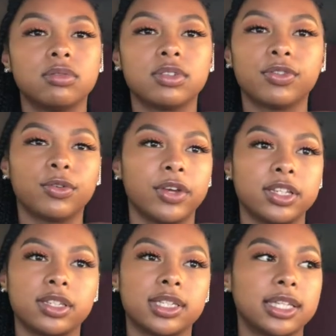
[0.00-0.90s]
different
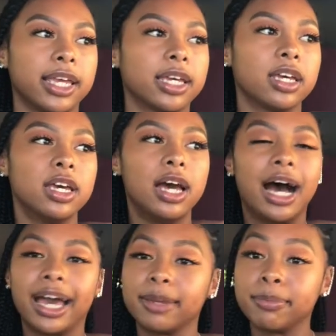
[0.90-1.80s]
races. Like
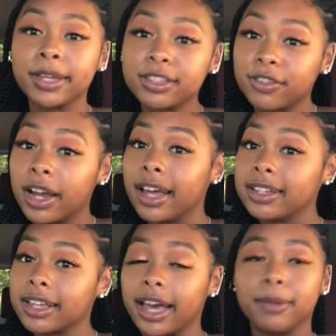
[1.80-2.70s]
I had mixed
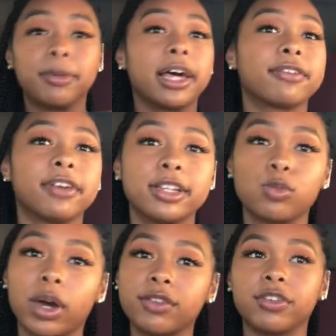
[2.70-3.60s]
friends, I had black friends,
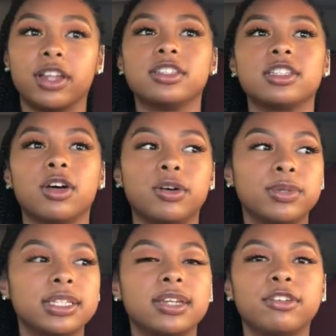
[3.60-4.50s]
white friends, so it
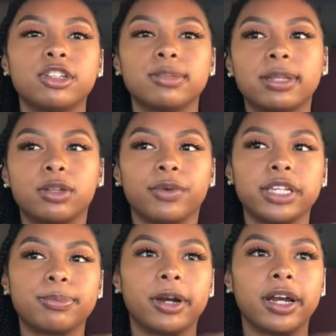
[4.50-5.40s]
wasn't even just about the
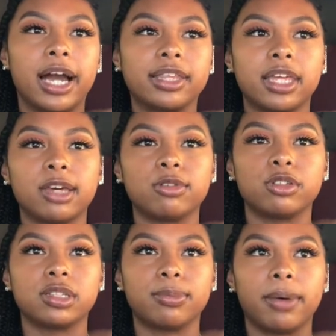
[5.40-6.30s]
race part. I think it was
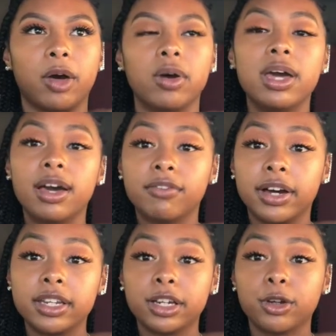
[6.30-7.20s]
just about
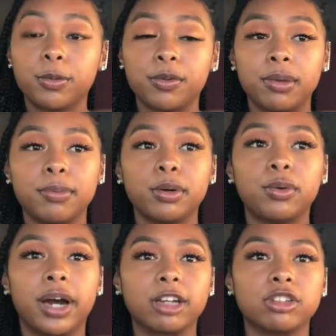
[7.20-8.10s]
finding a group of people
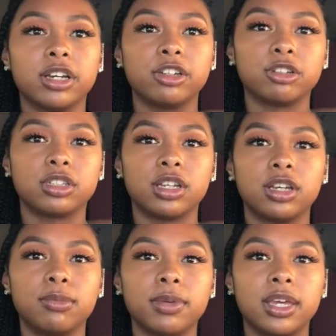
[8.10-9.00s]
who actually
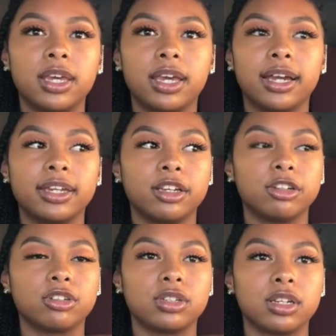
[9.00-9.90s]
understood me and kind of
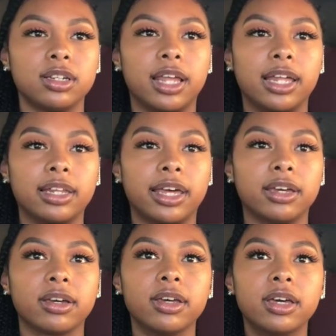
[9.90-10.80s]
understood that
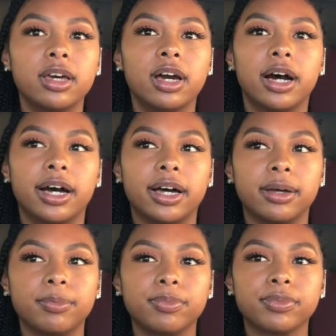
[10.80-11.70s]
like
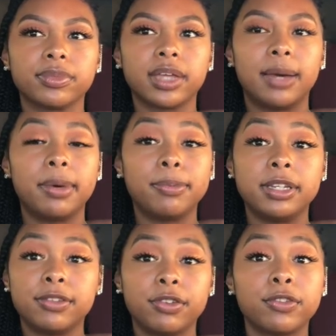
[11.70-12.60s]
I might be
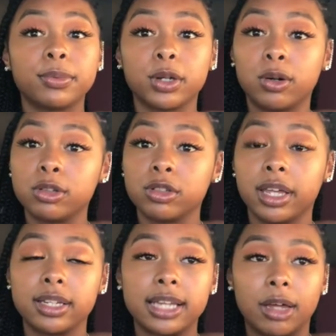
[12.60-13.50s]
different from the culture
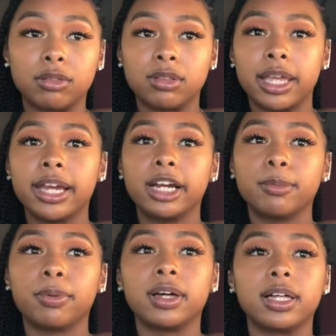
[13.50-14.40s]
that's out there,
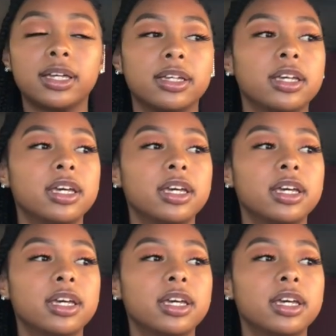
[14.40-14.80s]
but